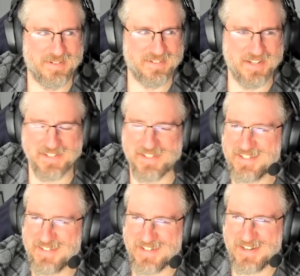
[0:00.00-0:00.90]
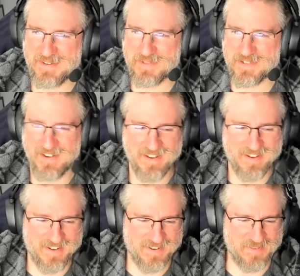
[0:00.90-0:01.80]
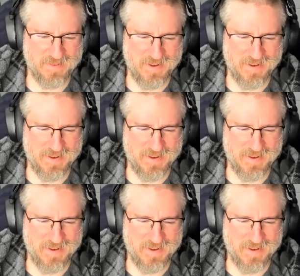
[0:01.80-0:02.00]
Dozens of times, um,